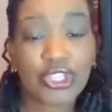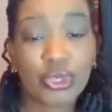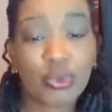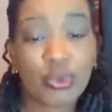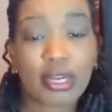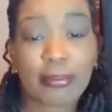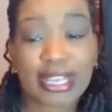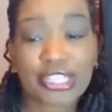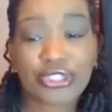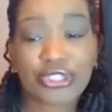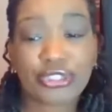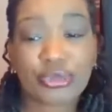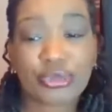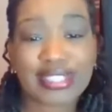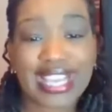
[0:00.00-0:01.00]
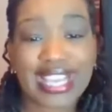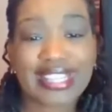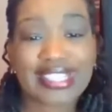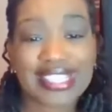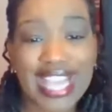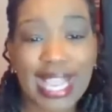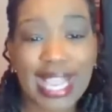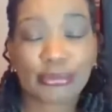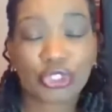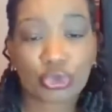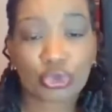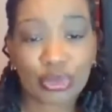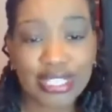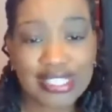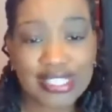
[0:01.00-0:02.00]
And you want to make sure you take the time
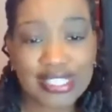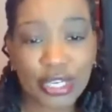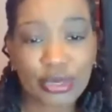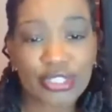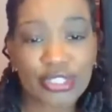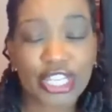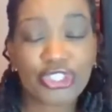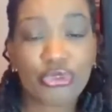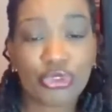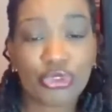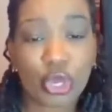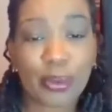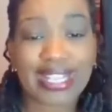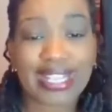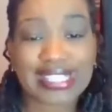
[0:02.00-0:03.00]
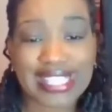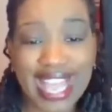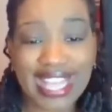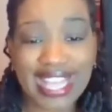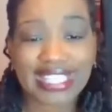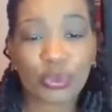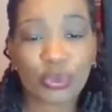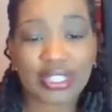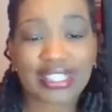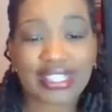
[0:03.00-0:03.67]
to research and you know exactly